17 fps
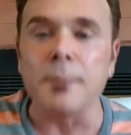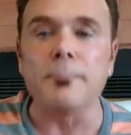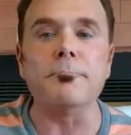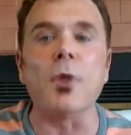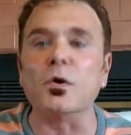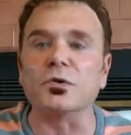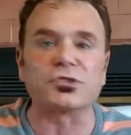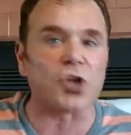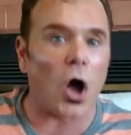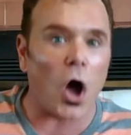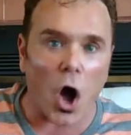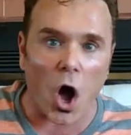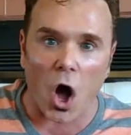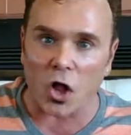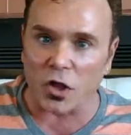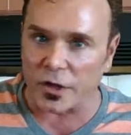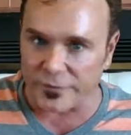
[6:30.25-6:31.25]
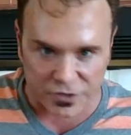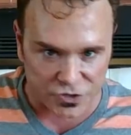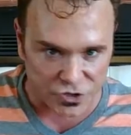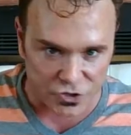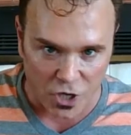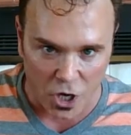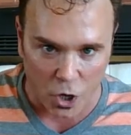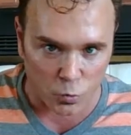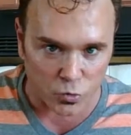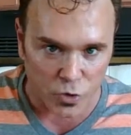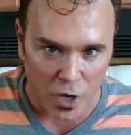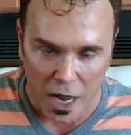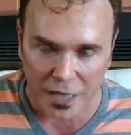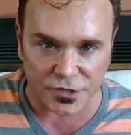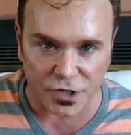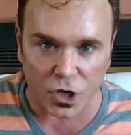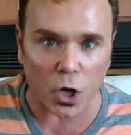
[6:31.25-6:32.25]
Most all of us know
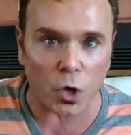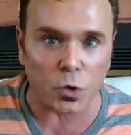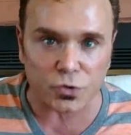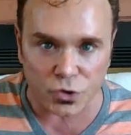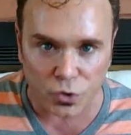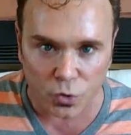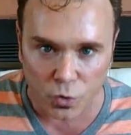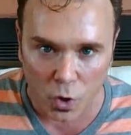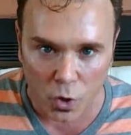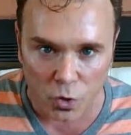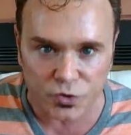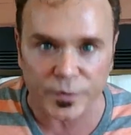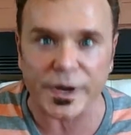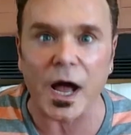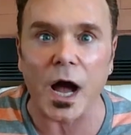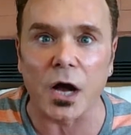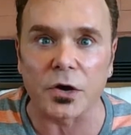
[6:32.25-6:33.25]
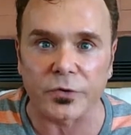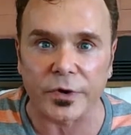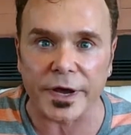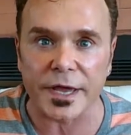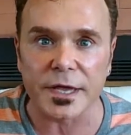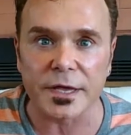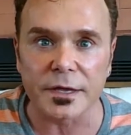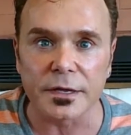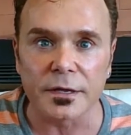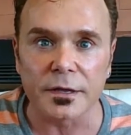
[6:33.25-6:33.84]
not to go to the grocery hungry.